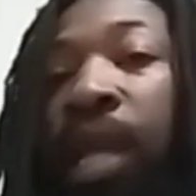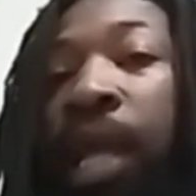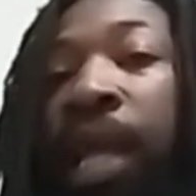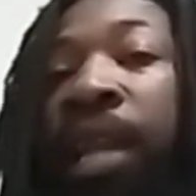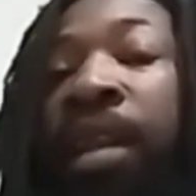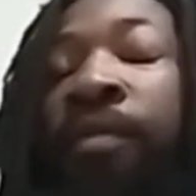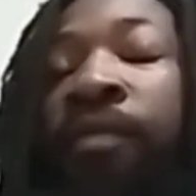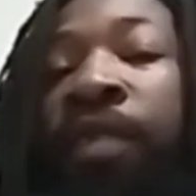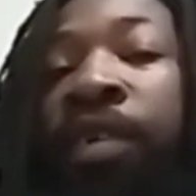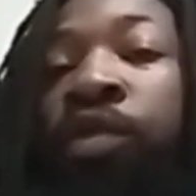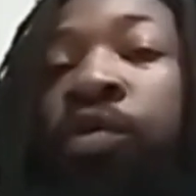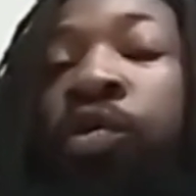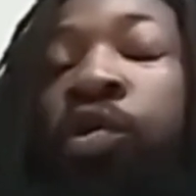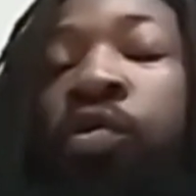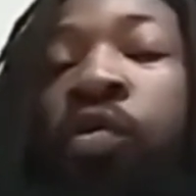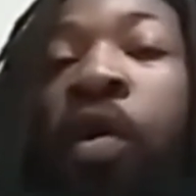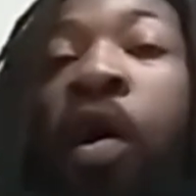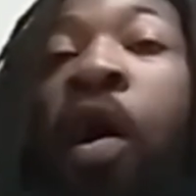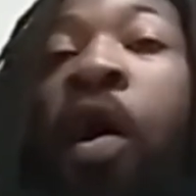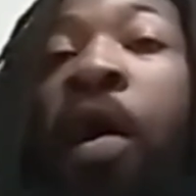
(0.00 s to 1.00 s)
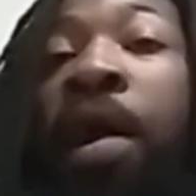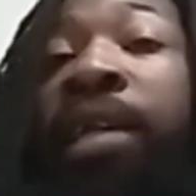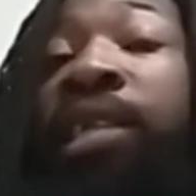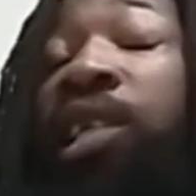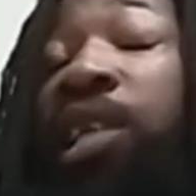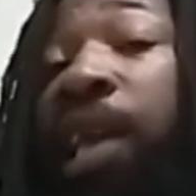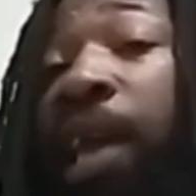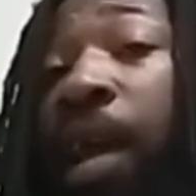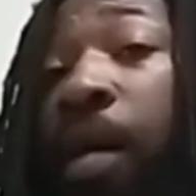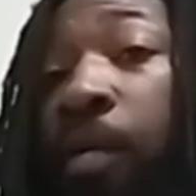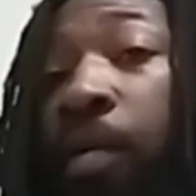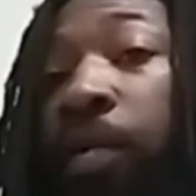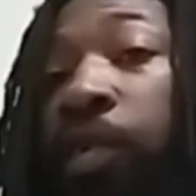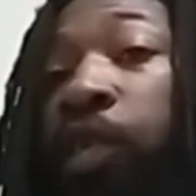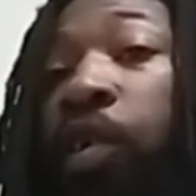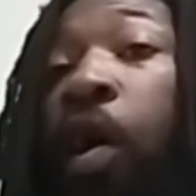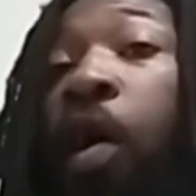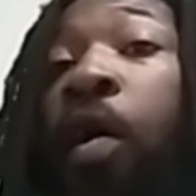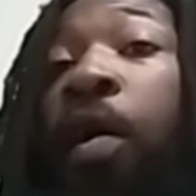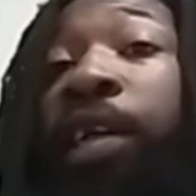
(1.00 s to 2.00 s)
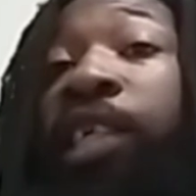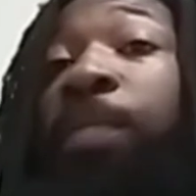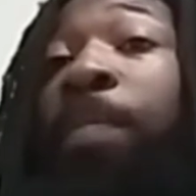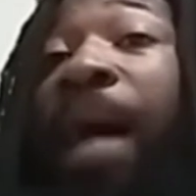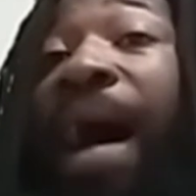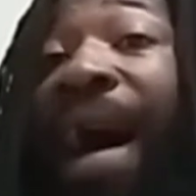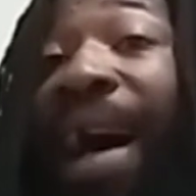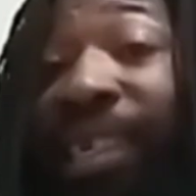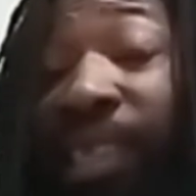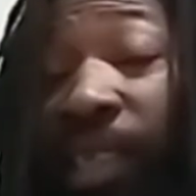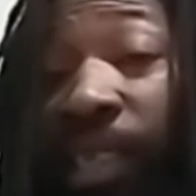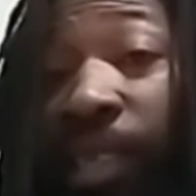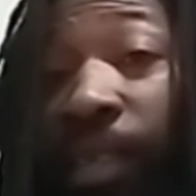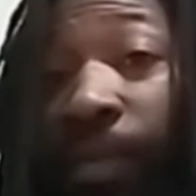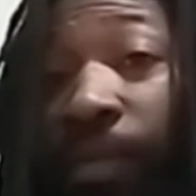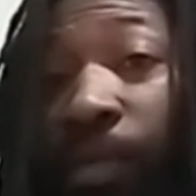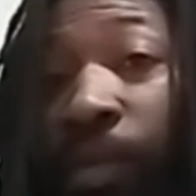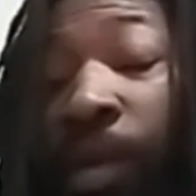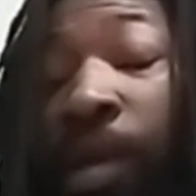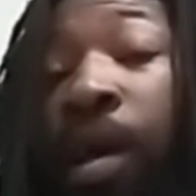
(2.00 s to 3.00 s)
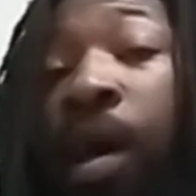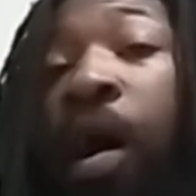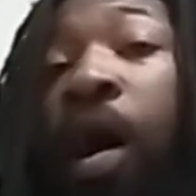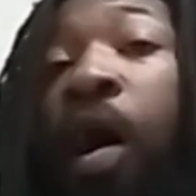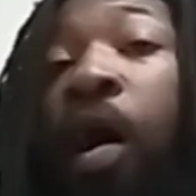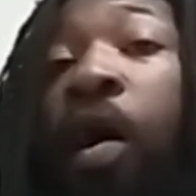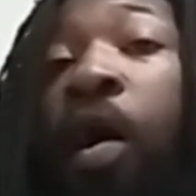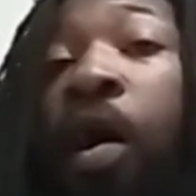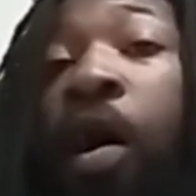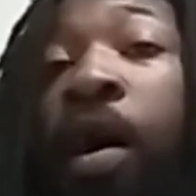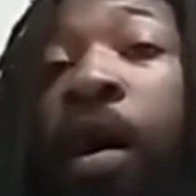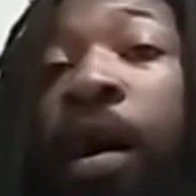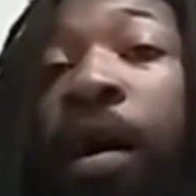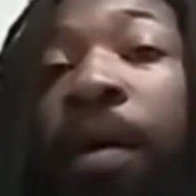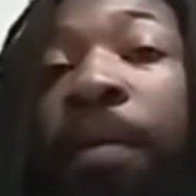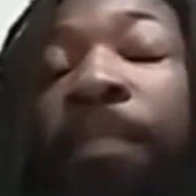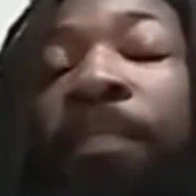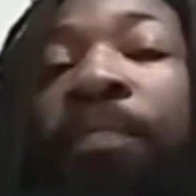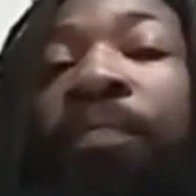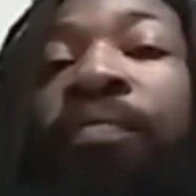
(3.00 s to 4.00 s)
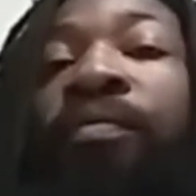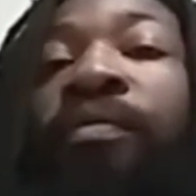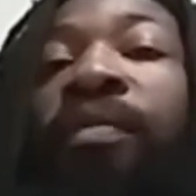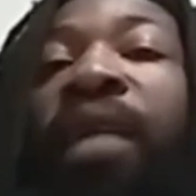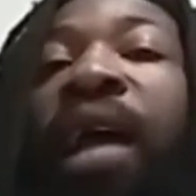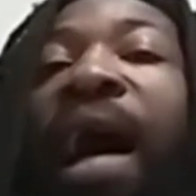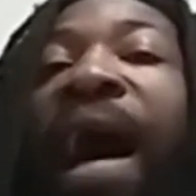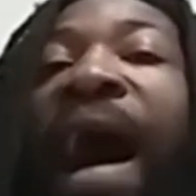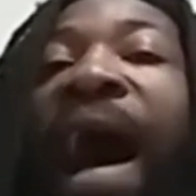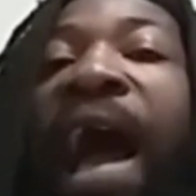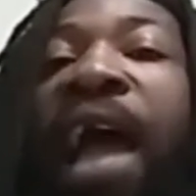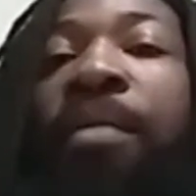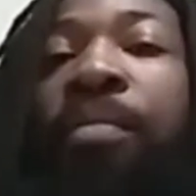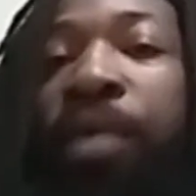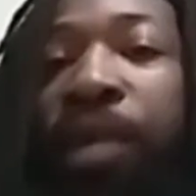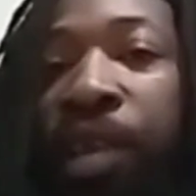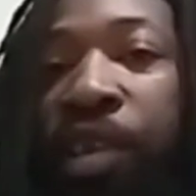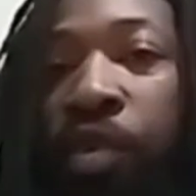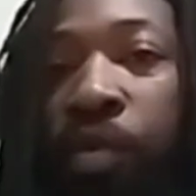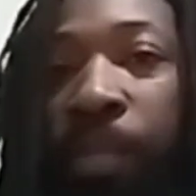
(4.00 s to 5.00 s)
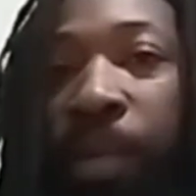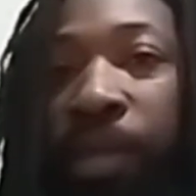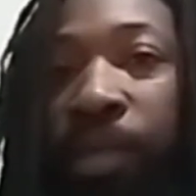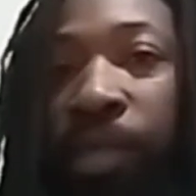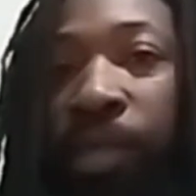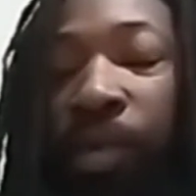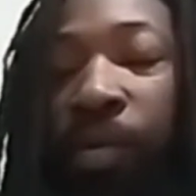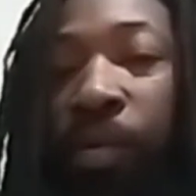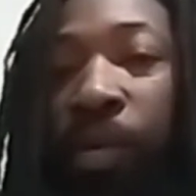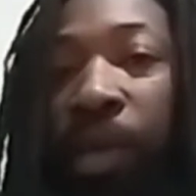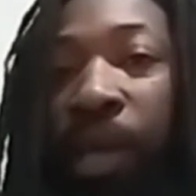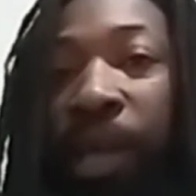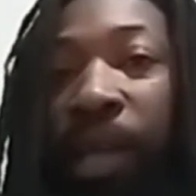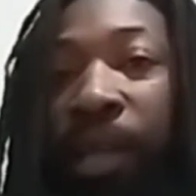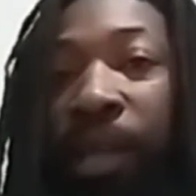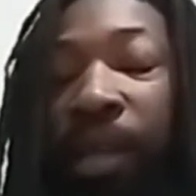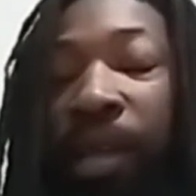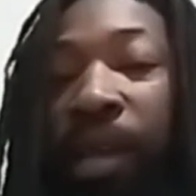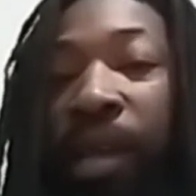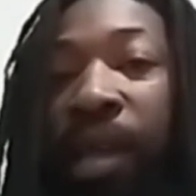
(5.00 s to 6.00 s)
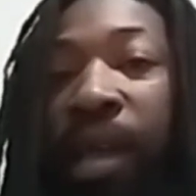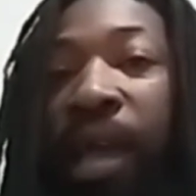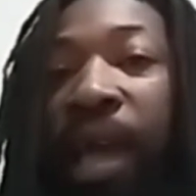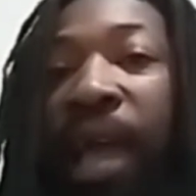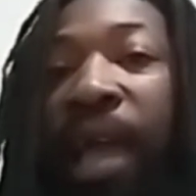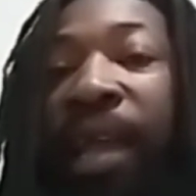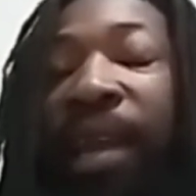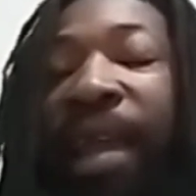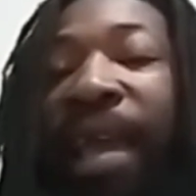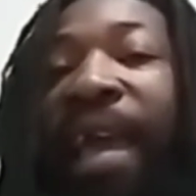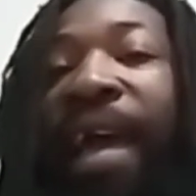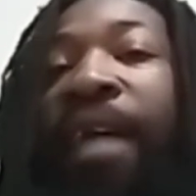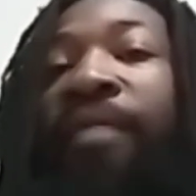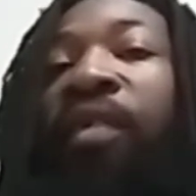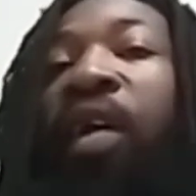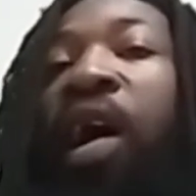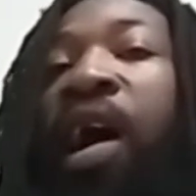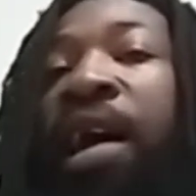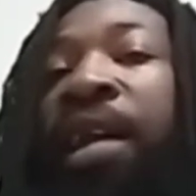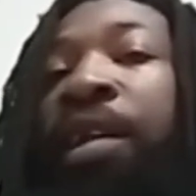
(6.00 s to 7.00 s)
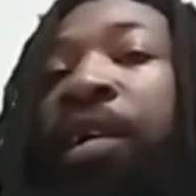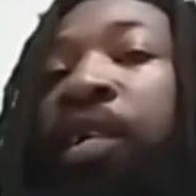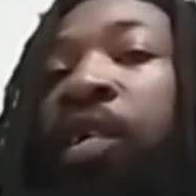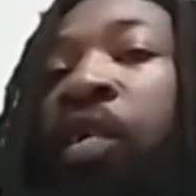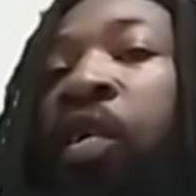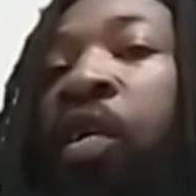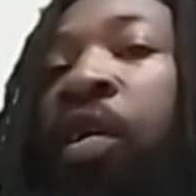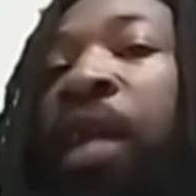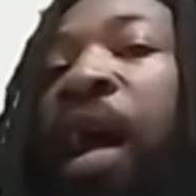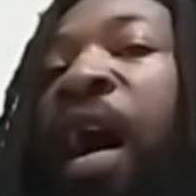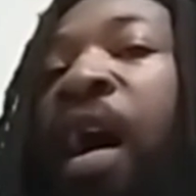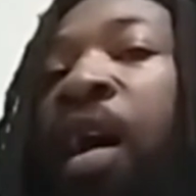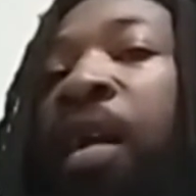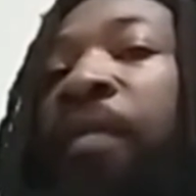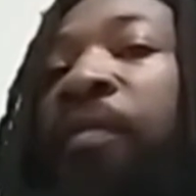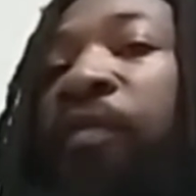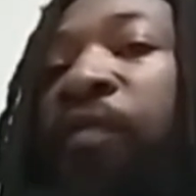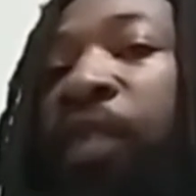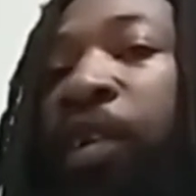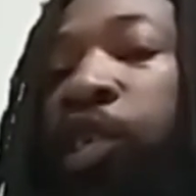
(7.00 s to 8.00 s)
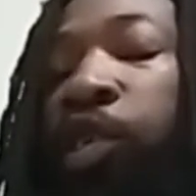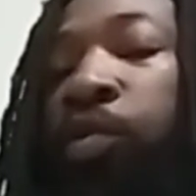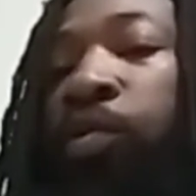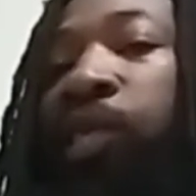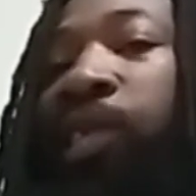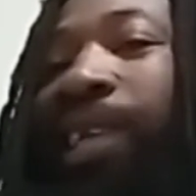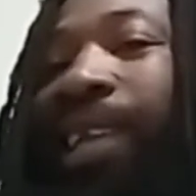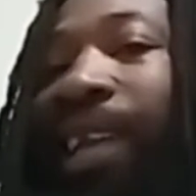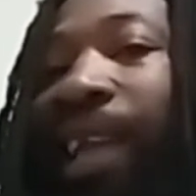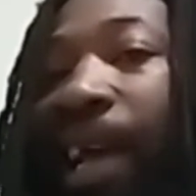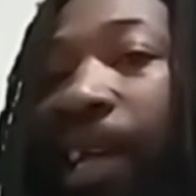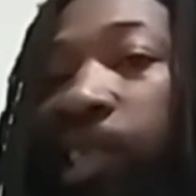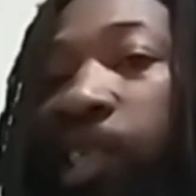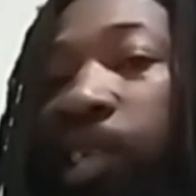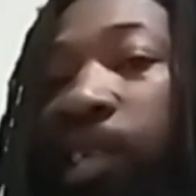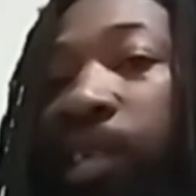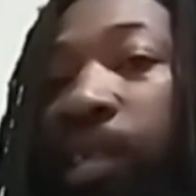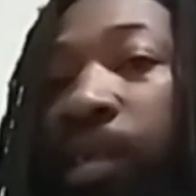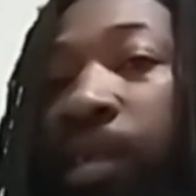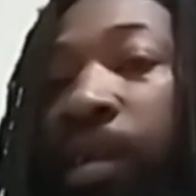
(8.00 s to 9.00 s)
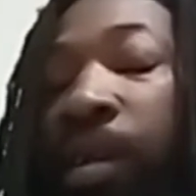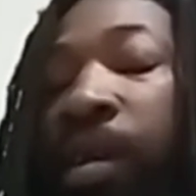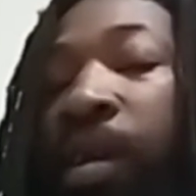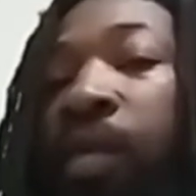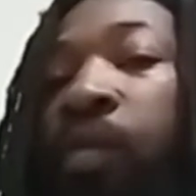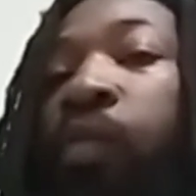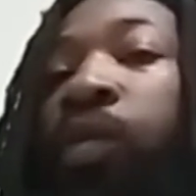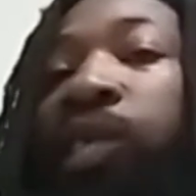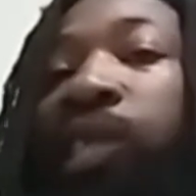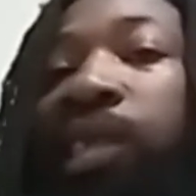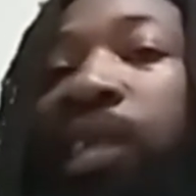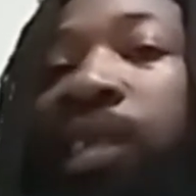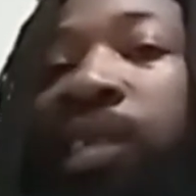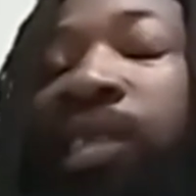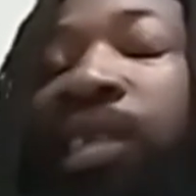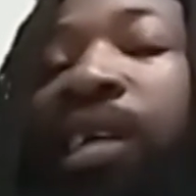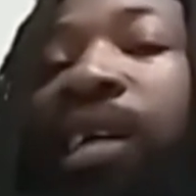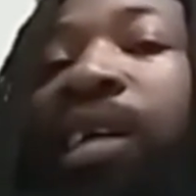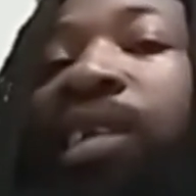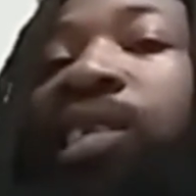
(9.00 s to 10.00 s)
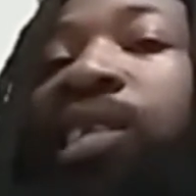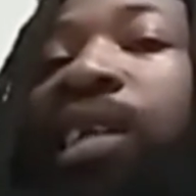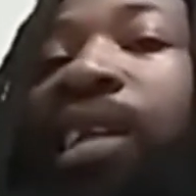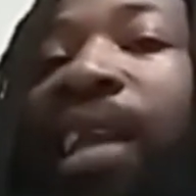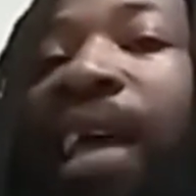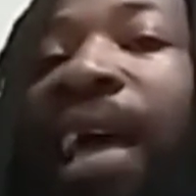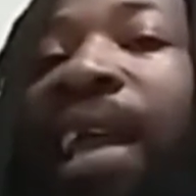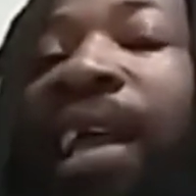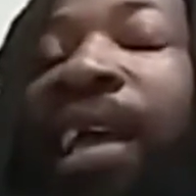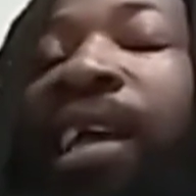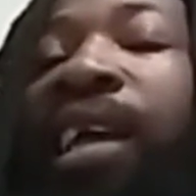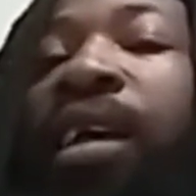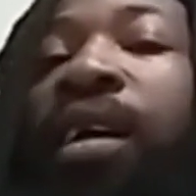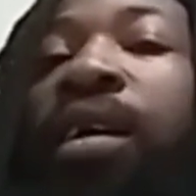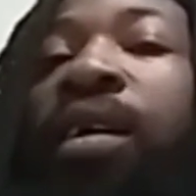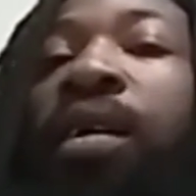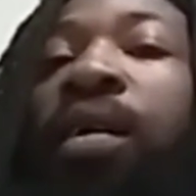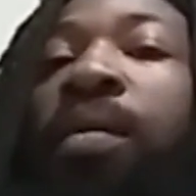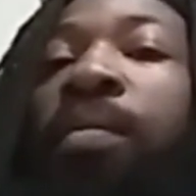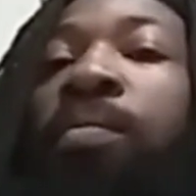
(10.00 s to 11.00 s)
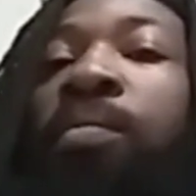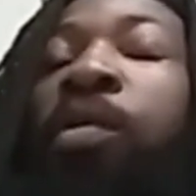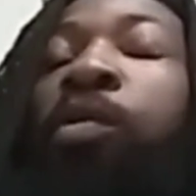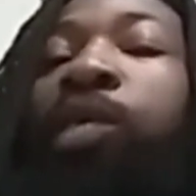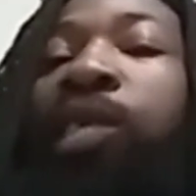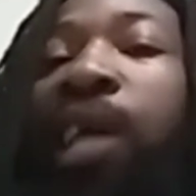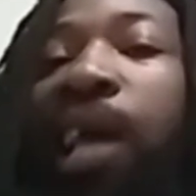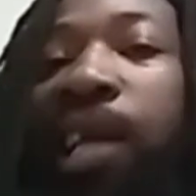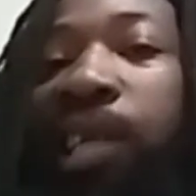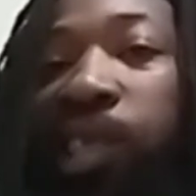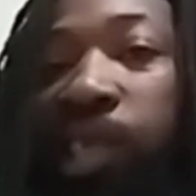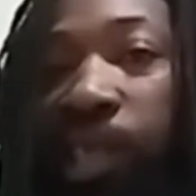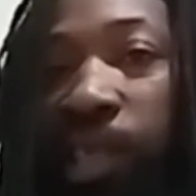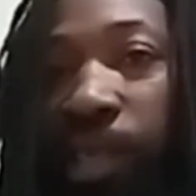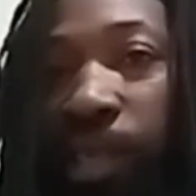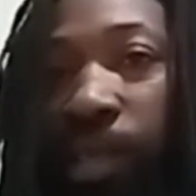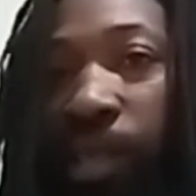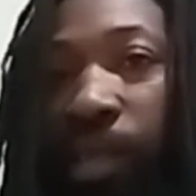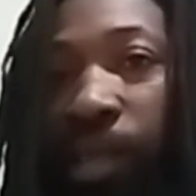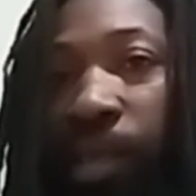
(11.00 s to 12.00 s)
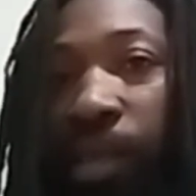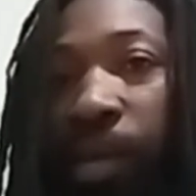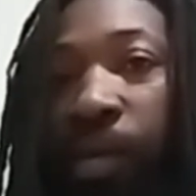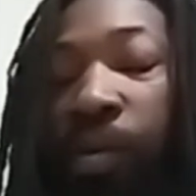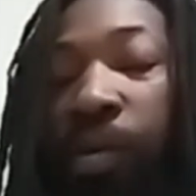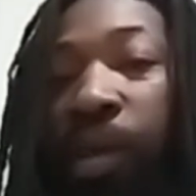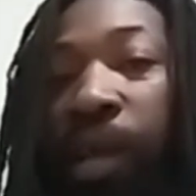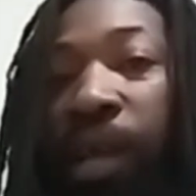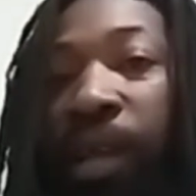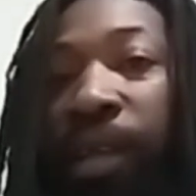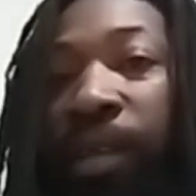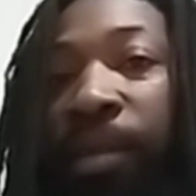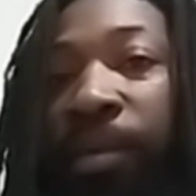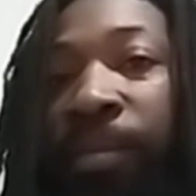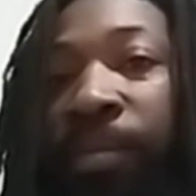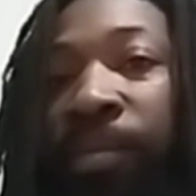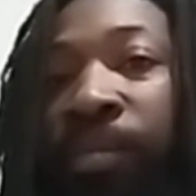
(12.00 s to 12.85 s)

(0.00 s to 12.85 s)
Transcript: Individuals who are Rh carriers or Rh positives are hybrid humans, okay? And they have undergone artificial selection, which is genetic mutation, okay?